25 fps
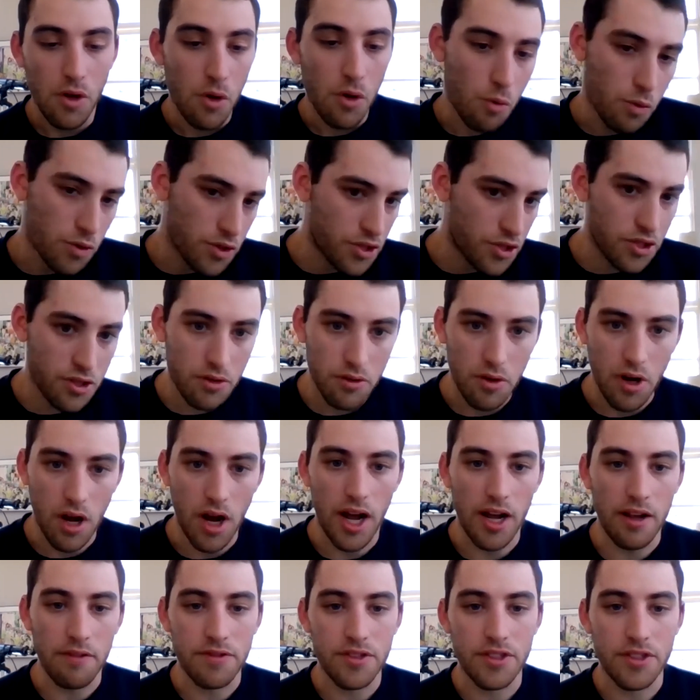which
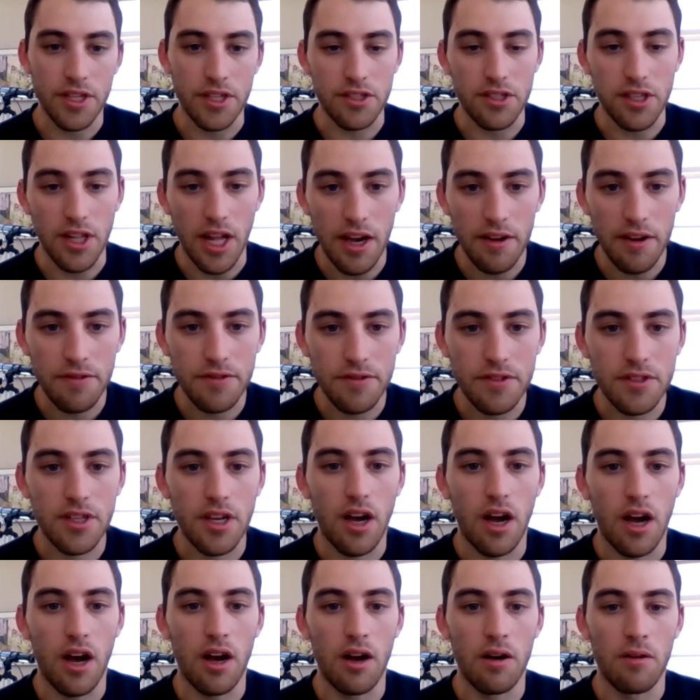I've since left.
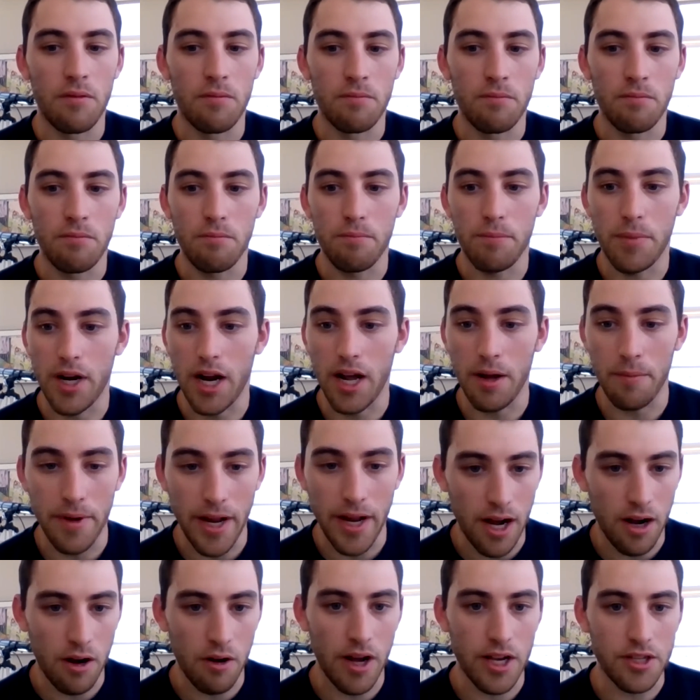But I'm
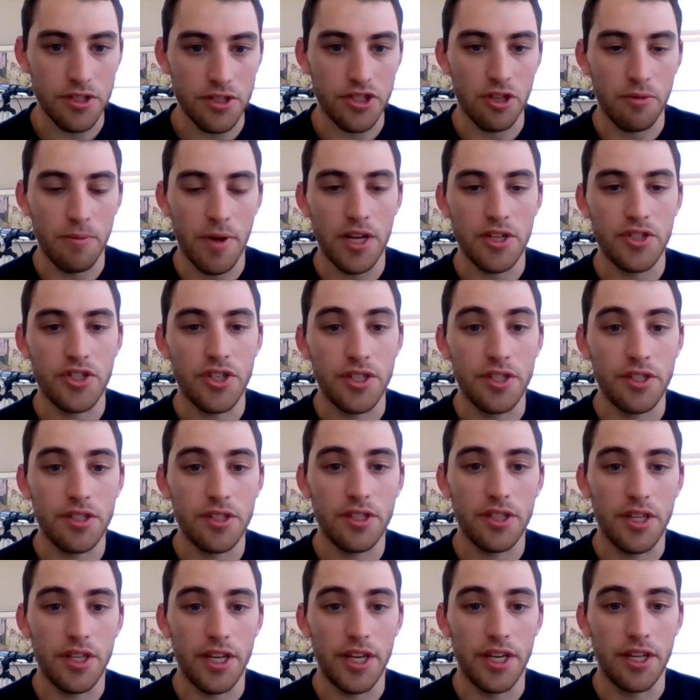now, as Jill
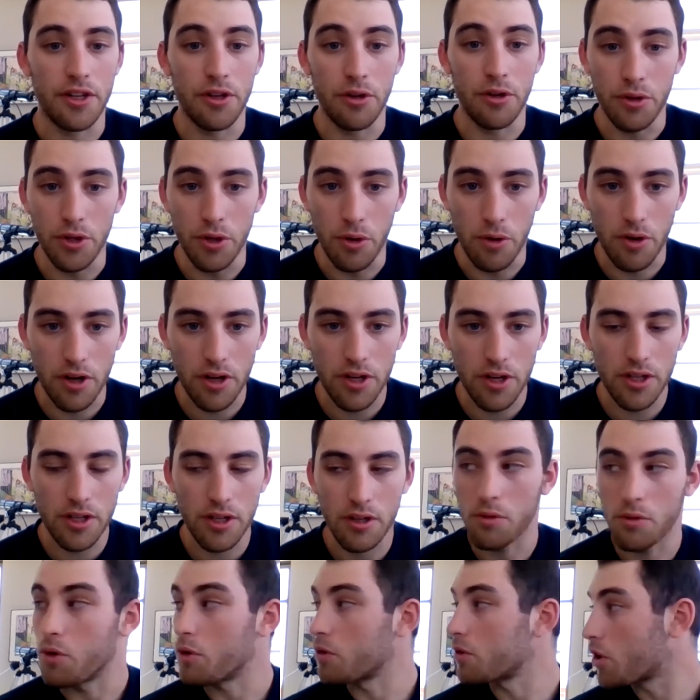mentioned, in New York.
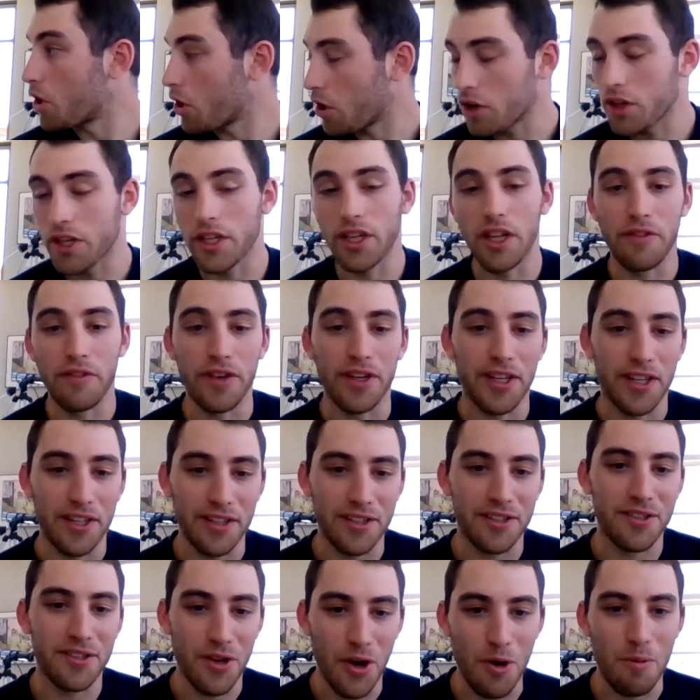Well, currently living
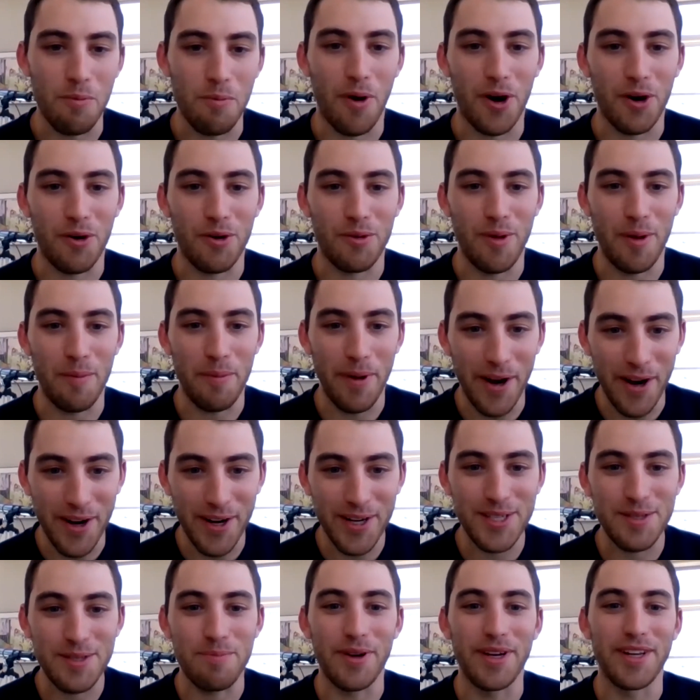in Oak Park with my
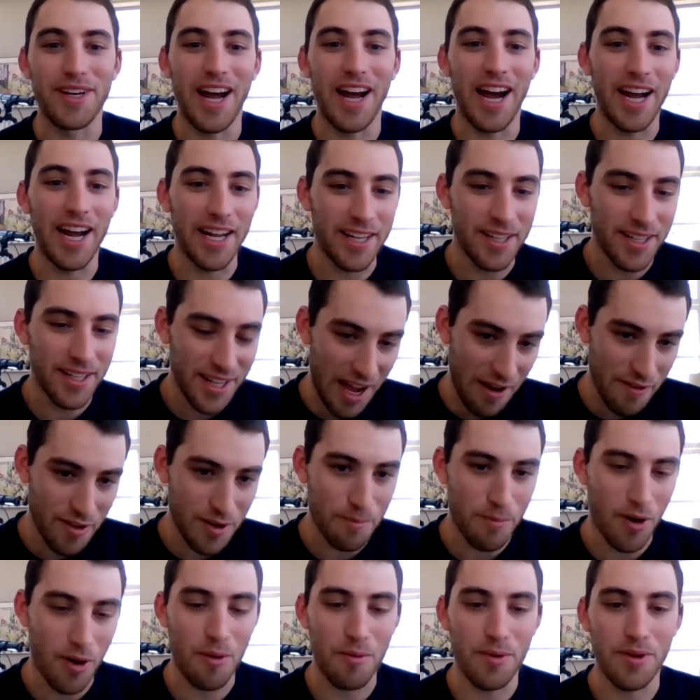parents, but I have an
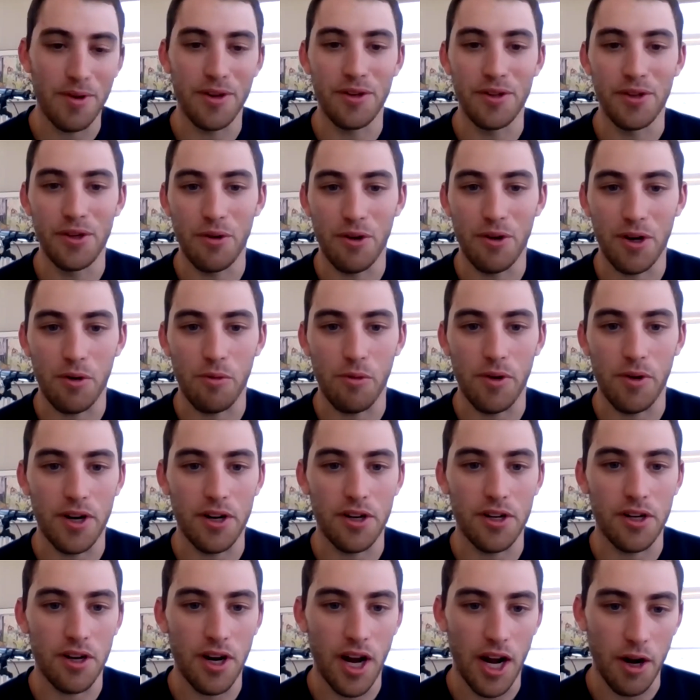apartment in New York
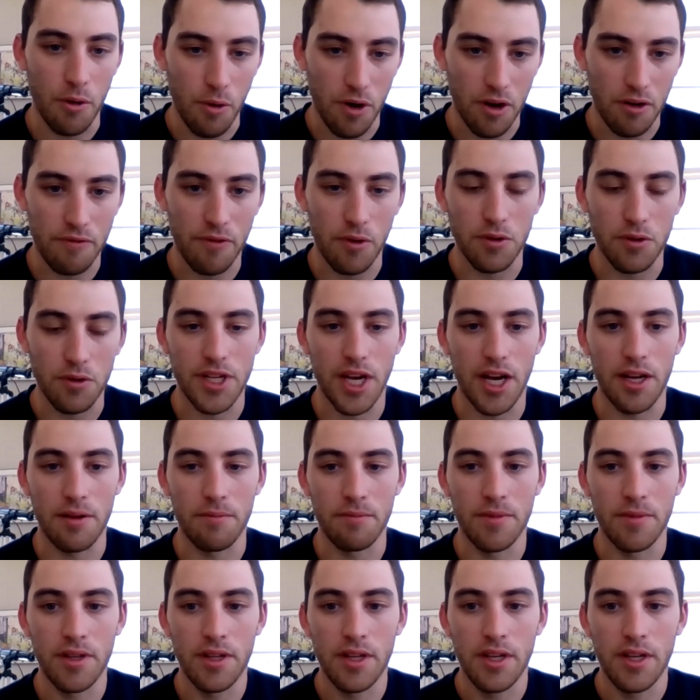where I work full time.